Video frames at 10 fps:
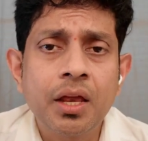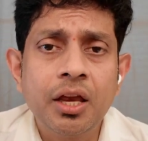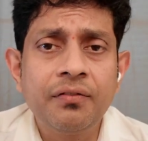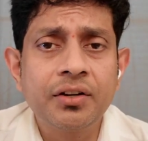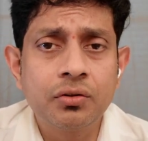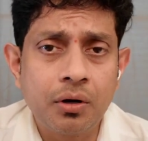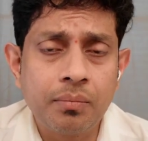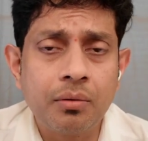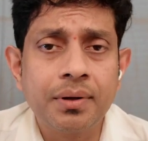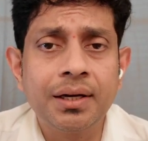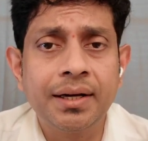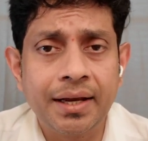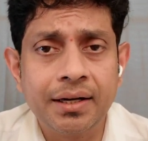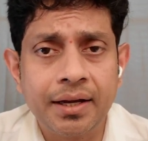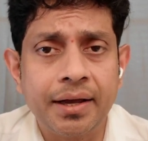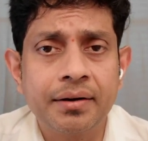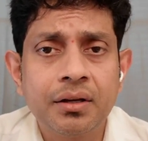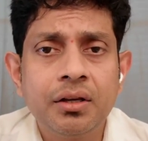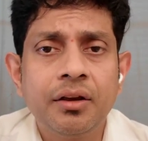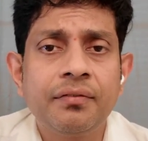if it's not properly taken care.
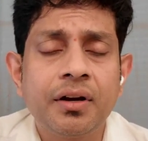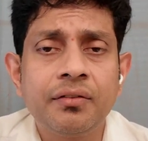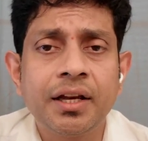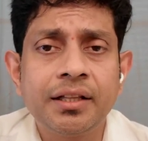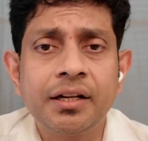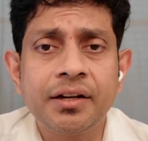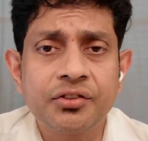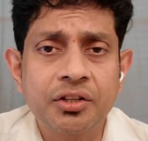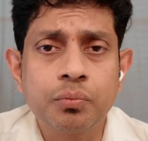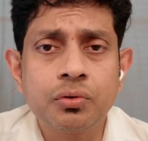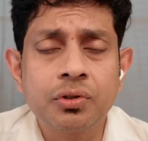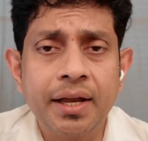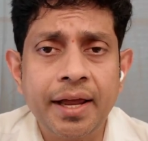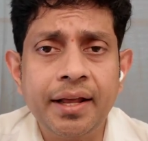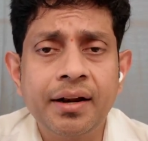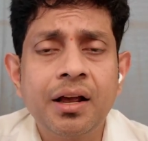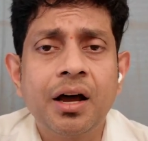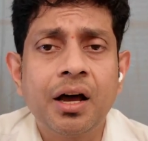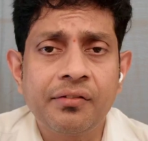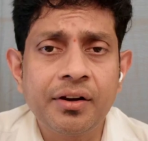If the catheter is exposed to the air
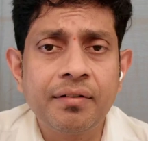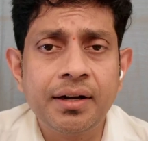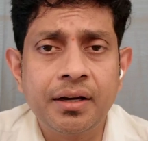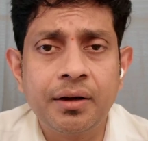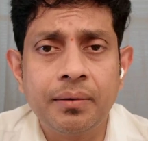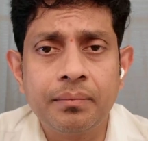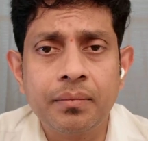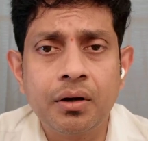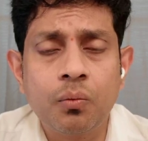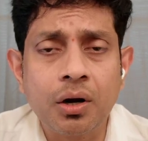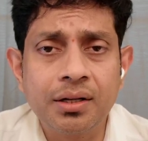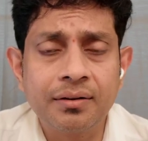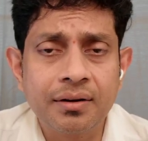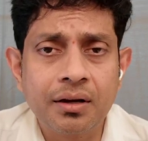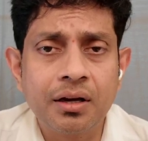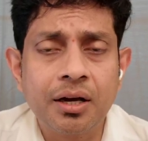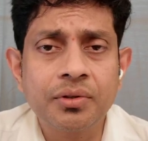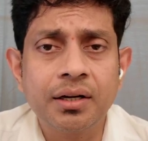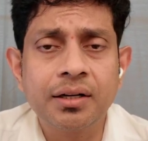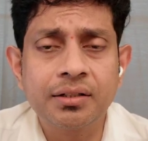or frequent water
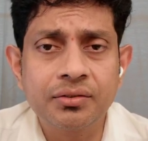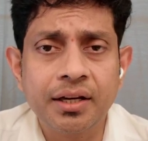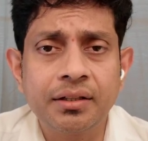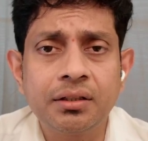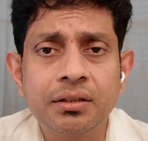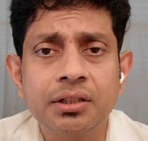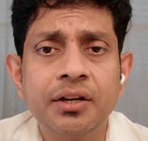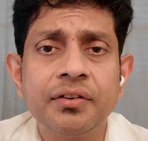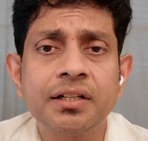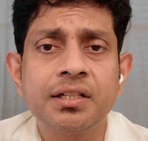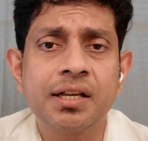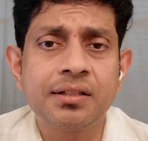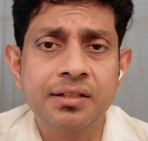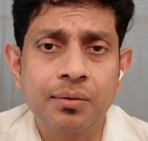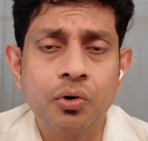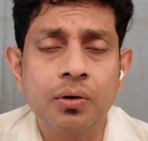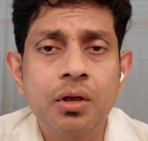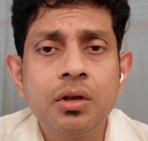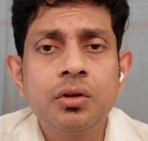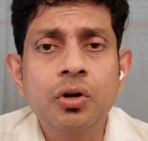comes and touches the catheter, the infection chances are more.
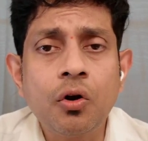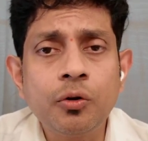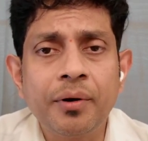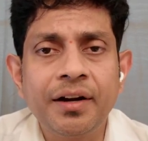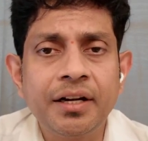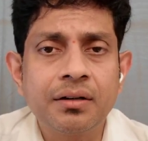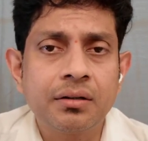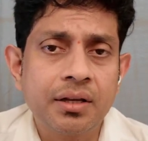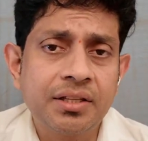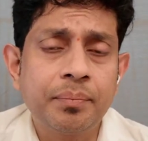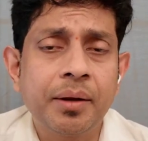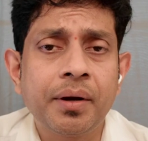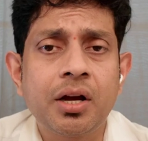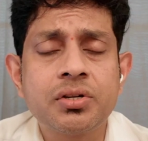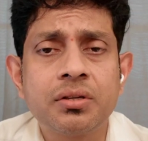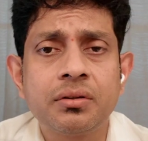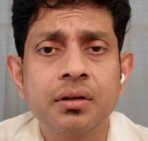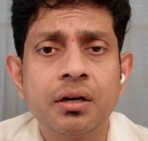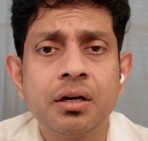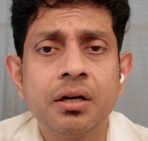So how to prevent it? Aseptic precautions
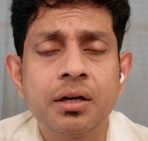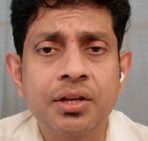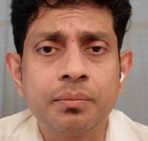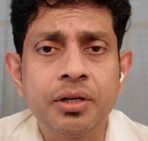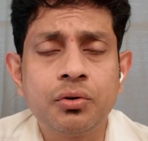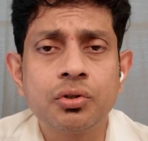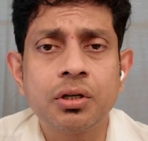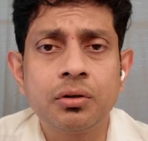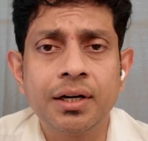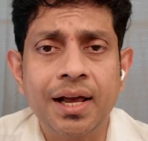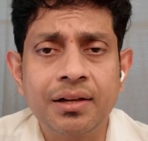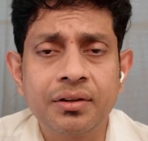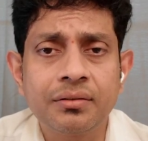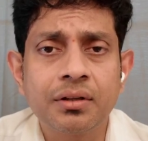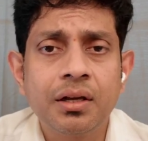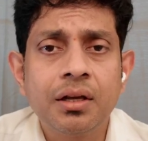has to be used during dialysis.